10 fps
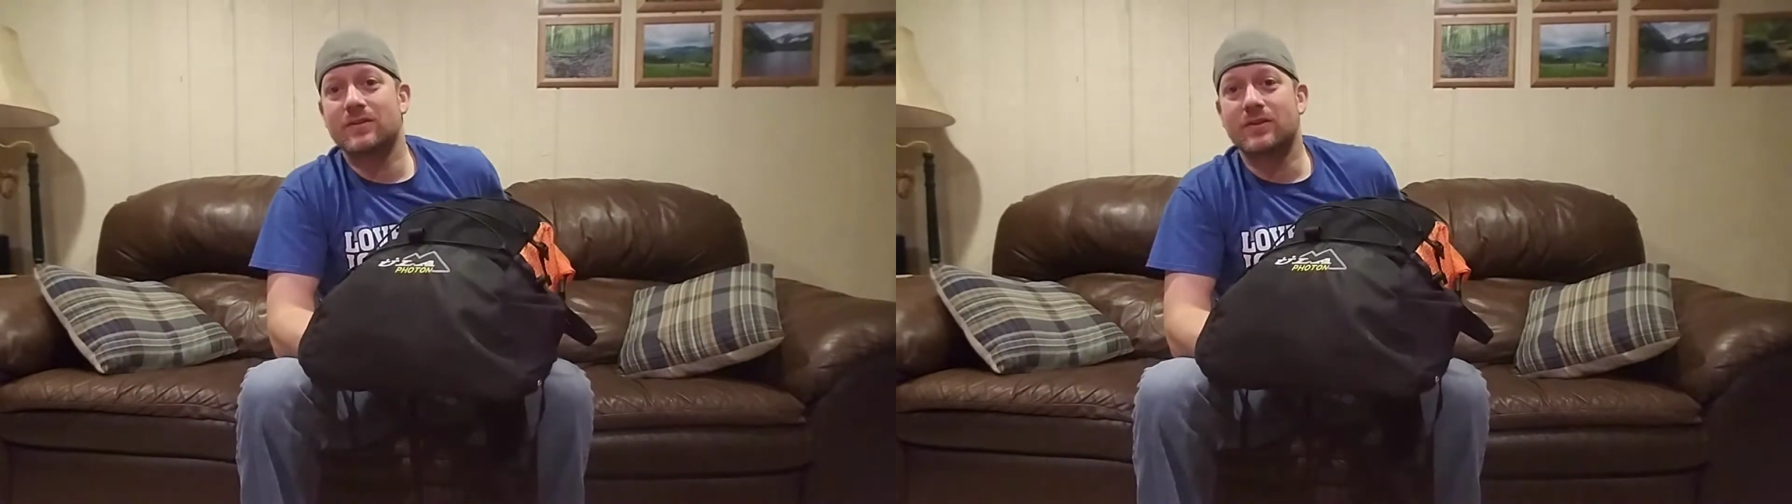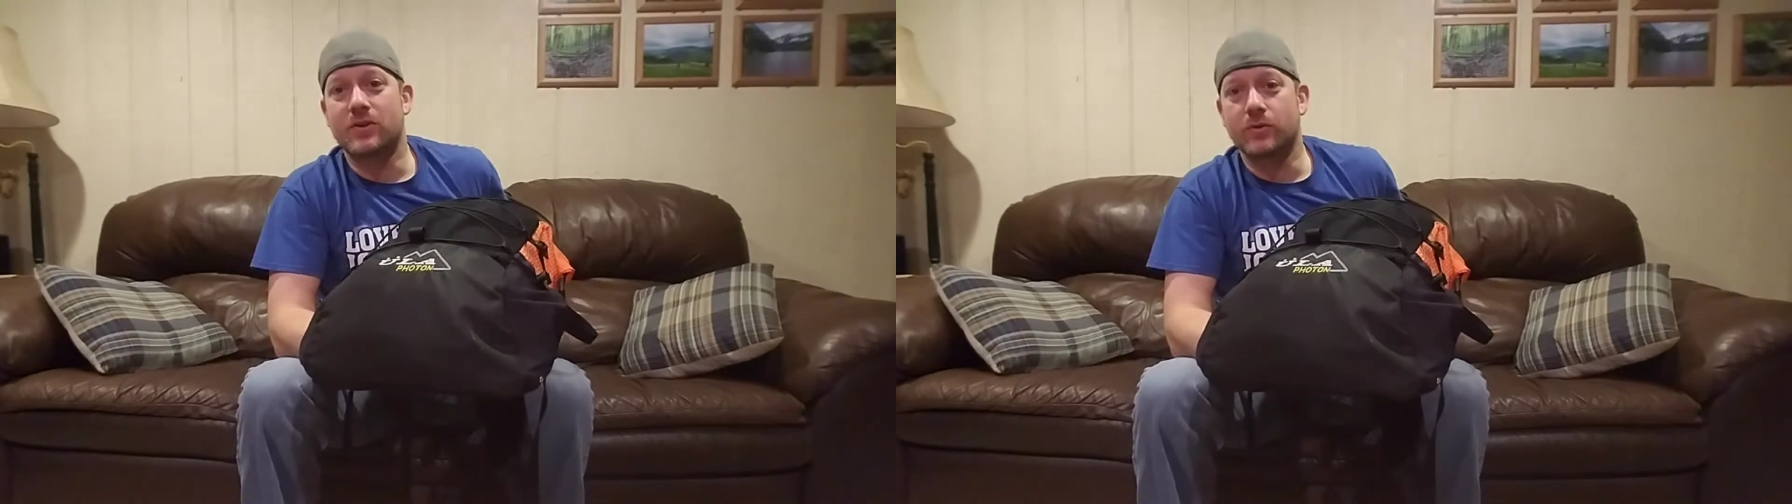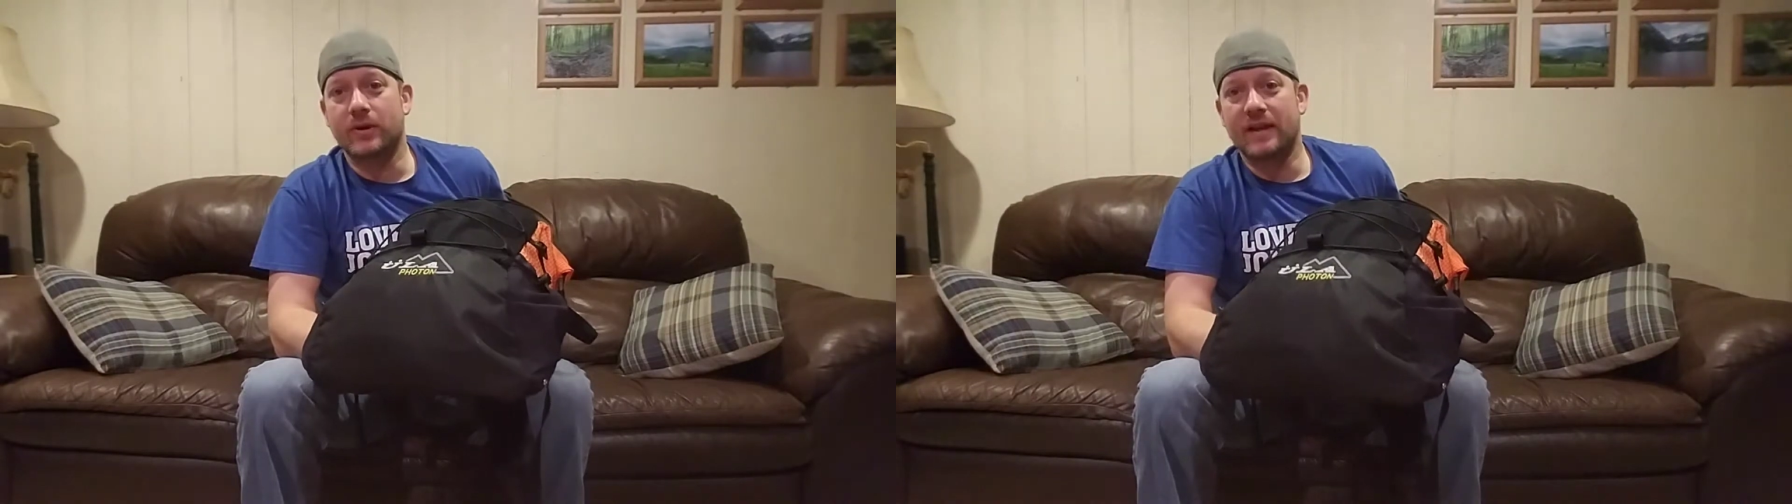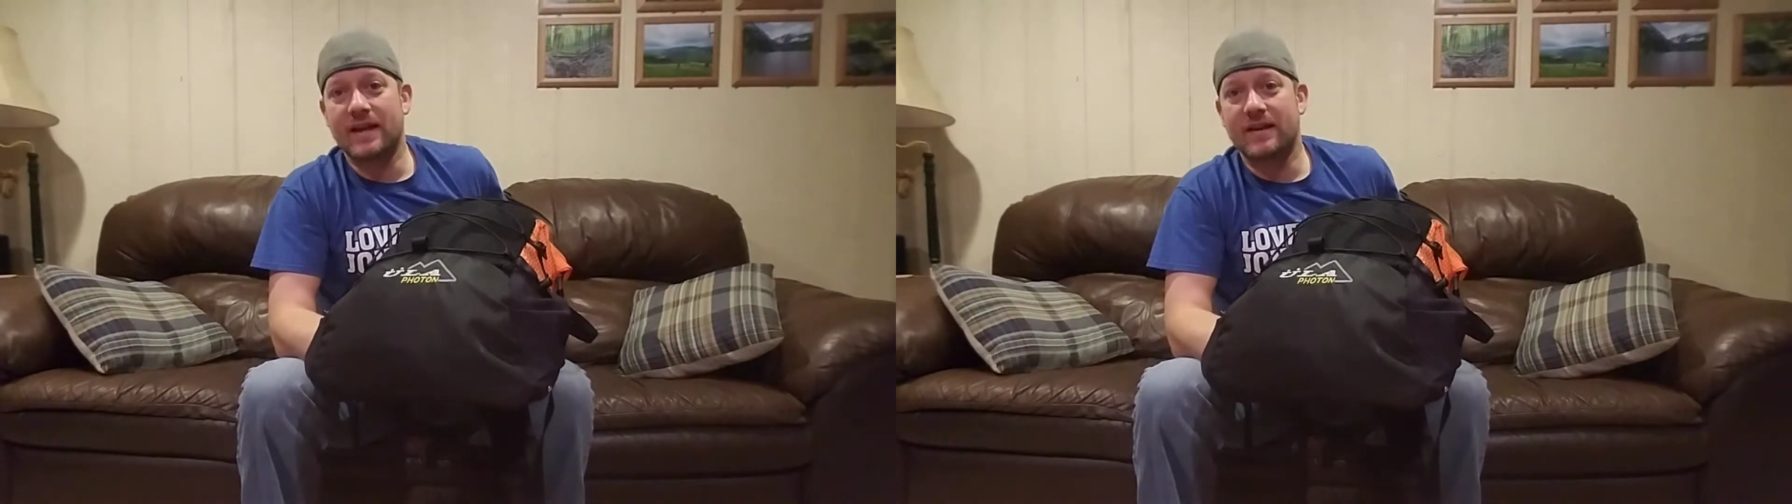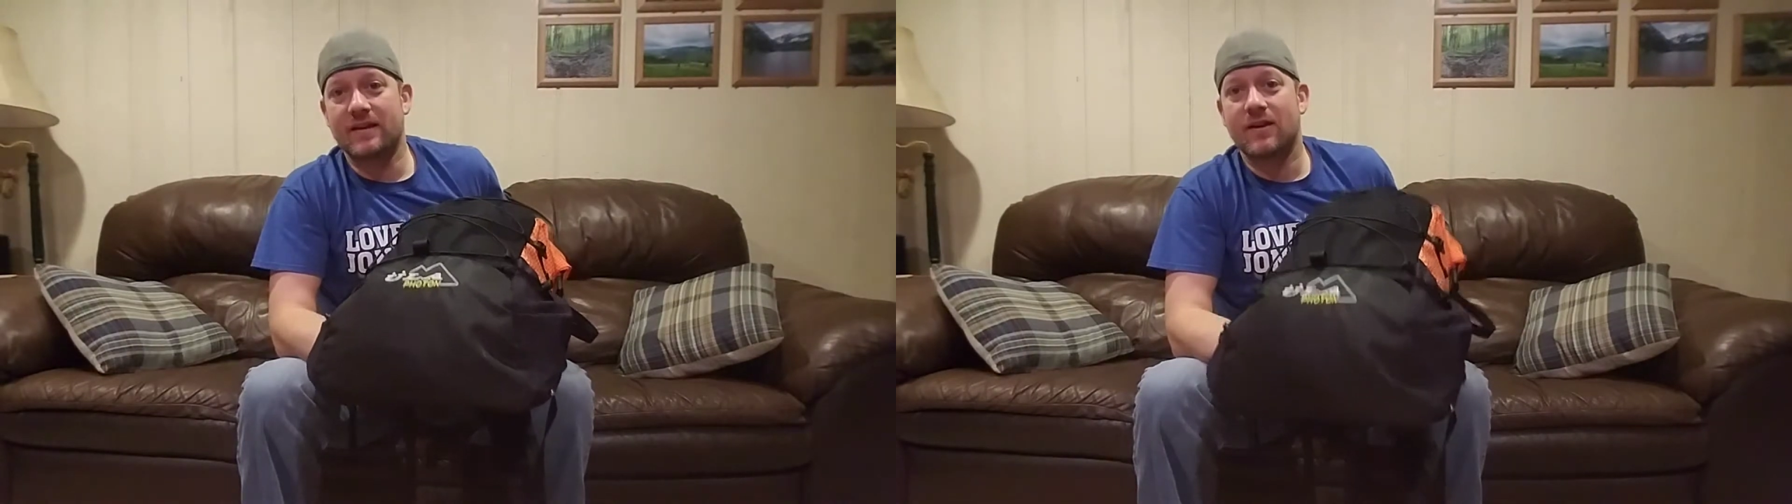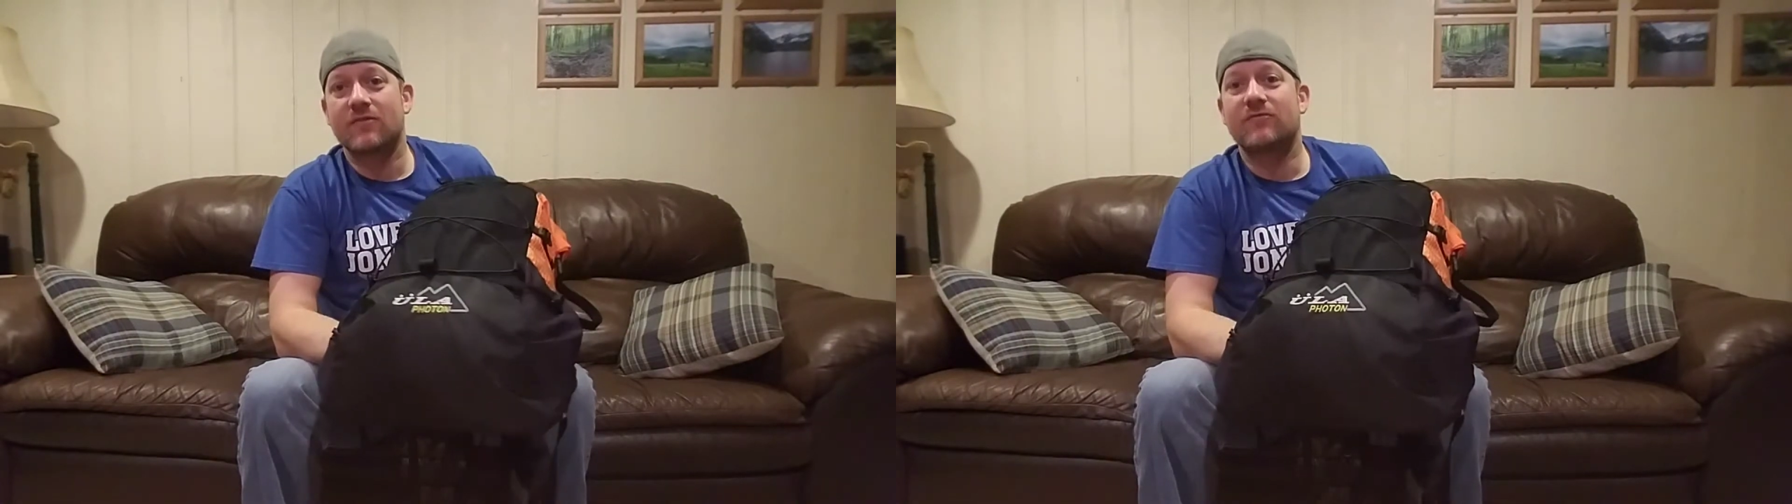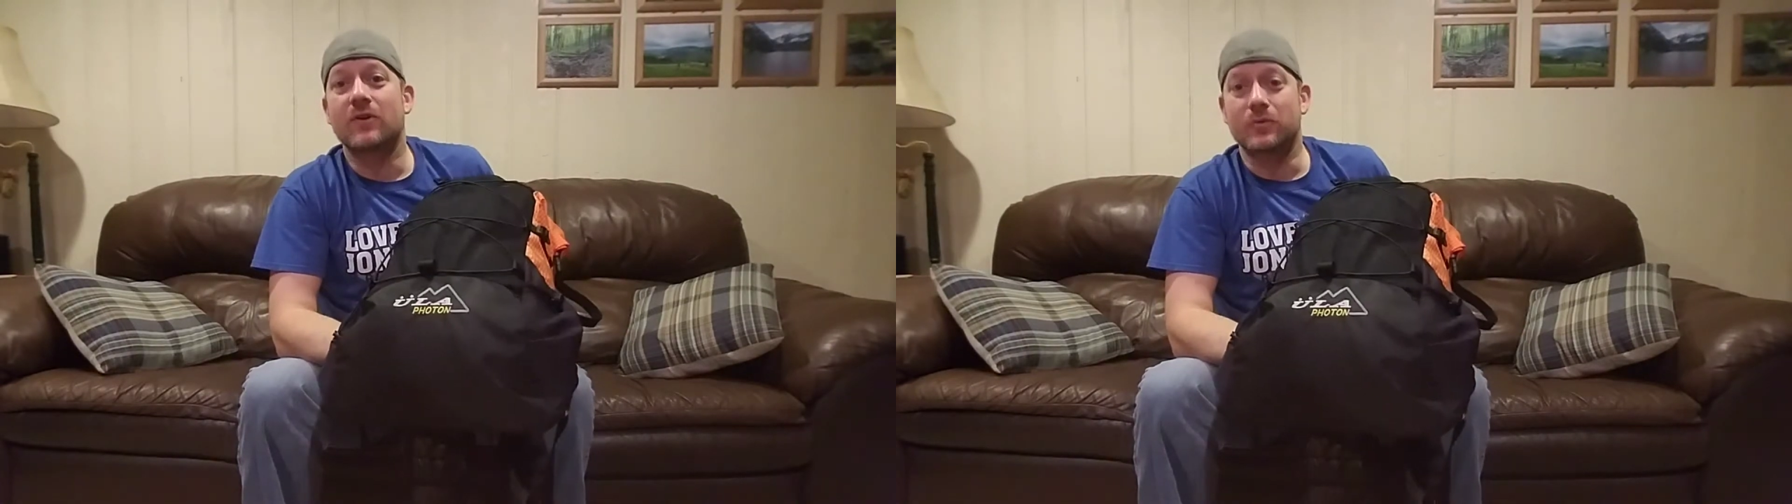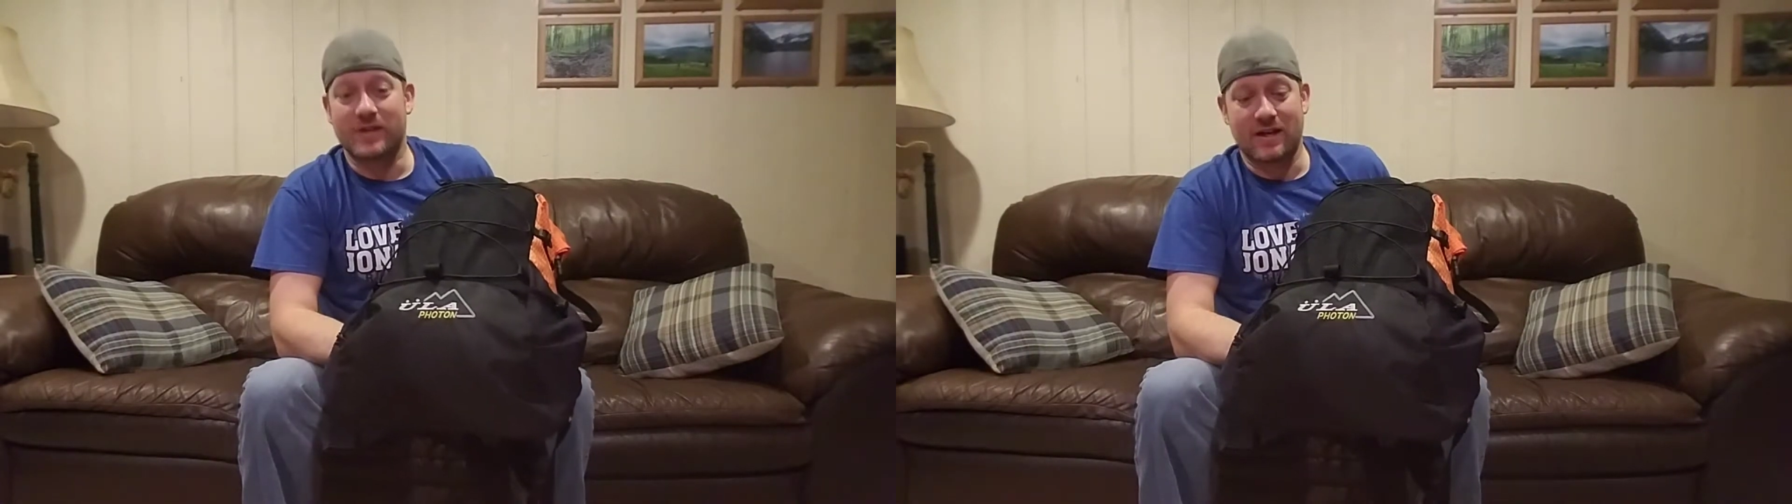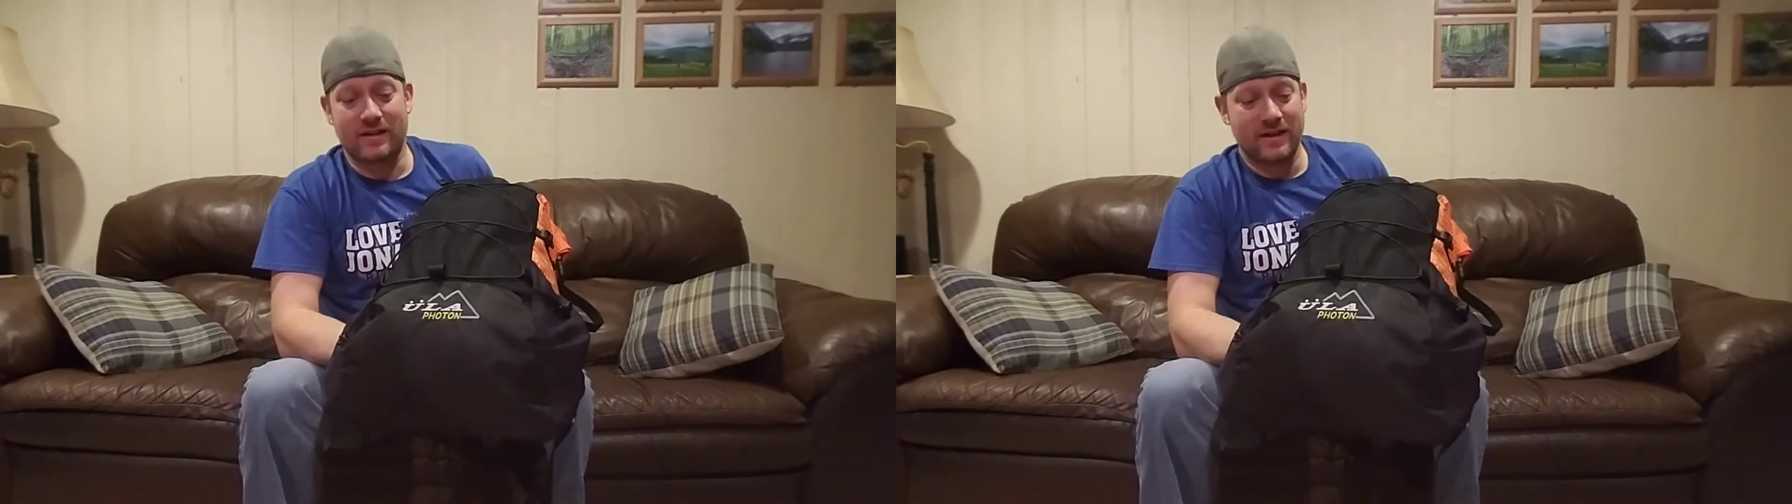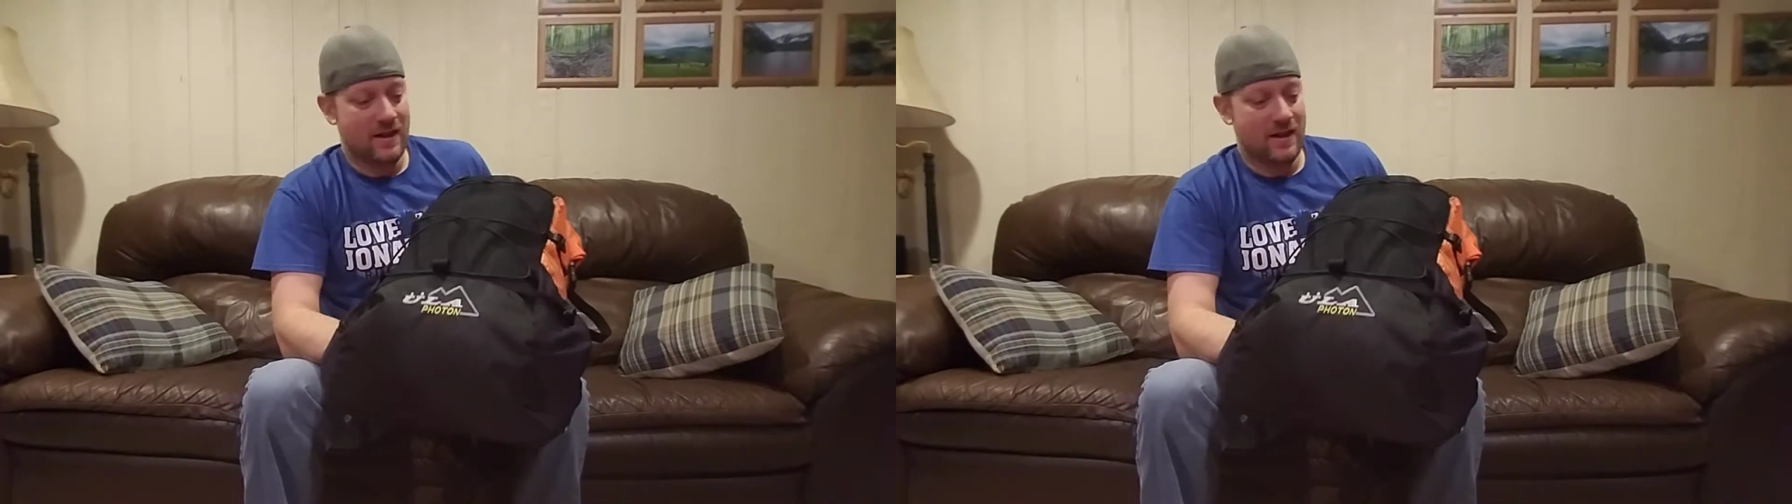the ULA Photon